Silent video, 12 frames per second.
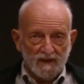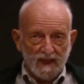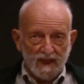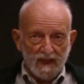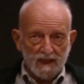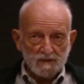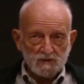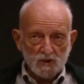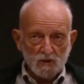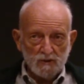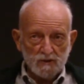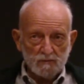And
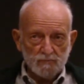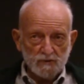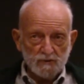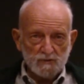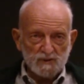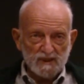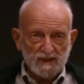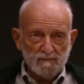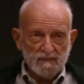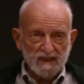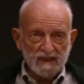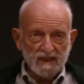so it could produce
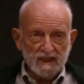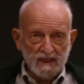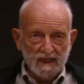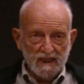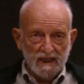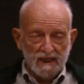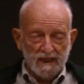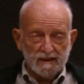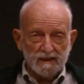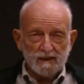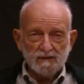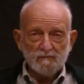anemia, it
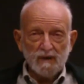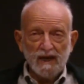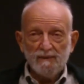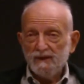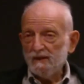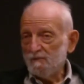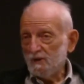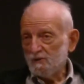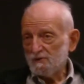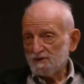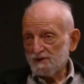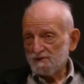could undermine the immune
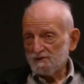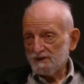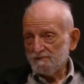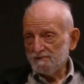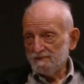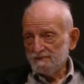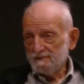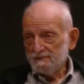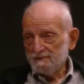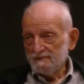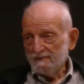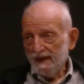system,
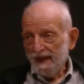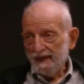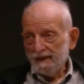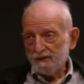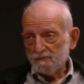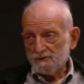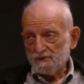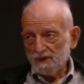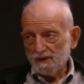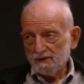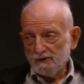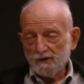and it could
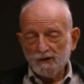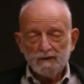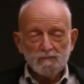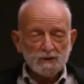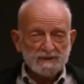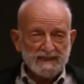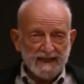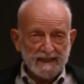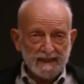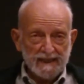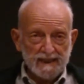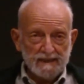result in early
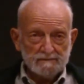mortality.